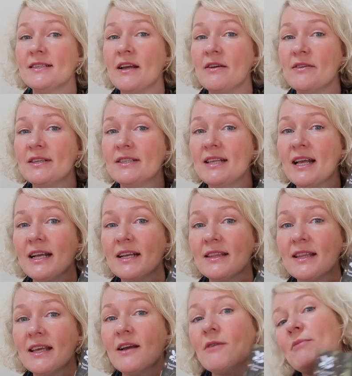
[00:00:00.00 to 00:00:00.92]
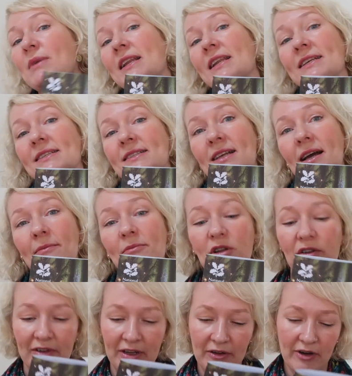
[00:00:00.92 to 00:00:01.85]
So the second thing on my list that
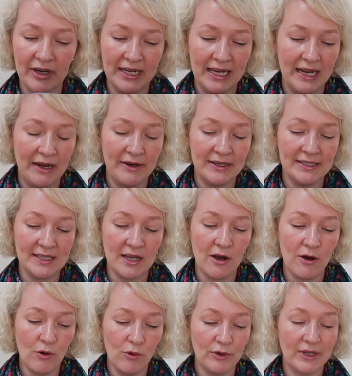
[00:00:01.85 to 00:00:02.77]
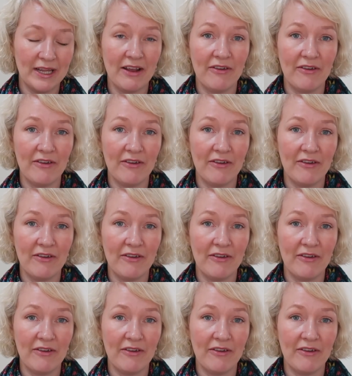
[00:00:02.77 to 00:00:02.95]
I'm loving right now is the whole